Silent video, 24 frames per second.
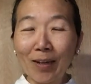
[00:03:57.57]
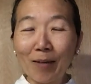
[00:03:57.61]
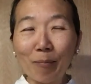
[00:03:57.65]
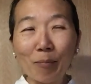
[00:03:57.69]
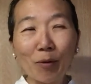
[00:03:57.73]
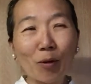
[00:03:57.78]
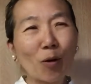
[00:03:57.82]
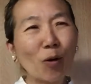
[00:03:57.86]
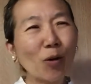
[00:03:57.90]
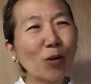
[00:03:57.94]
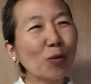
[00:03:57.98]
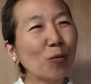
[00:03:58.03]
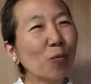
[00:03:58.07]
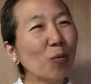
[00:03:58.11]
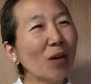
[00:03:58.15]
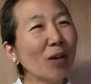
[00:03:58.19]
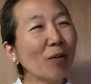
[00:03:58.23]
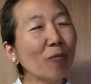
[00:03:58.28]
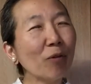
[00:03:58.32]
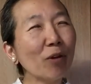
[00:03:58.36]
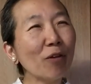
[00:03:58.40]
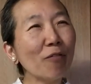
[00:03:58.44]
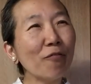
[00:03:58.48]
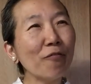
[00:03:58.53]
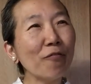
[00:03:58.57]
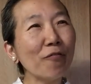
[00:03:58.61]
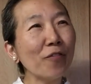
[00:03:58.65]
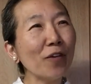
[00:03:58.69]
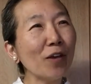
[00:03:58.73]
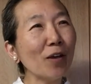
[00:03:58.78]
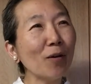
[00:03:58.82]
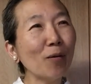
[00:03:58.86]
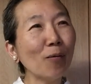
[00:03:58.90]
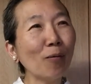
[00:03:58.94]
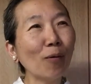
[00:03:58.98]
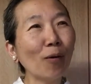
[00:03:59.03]
because when we
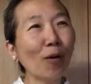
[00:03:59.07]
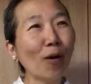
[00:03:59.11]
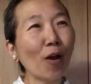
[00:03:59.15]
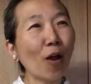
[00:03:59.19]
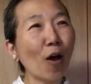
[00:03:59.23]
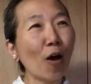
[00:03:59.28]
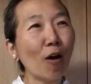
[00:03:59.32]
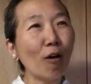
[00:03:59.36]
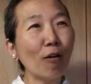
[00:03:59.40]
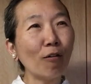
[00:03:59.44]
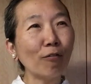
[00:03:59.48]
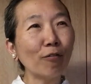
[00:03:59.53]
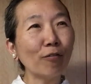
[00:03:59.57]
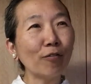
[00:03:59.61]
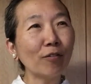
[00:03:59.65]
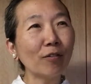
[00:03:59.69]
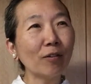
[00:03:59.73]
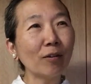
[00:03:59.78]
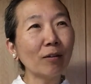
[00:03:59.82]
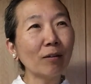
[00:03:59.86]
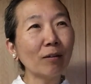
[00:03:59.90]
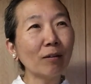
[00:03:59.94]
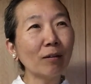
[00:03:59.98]
feel loved,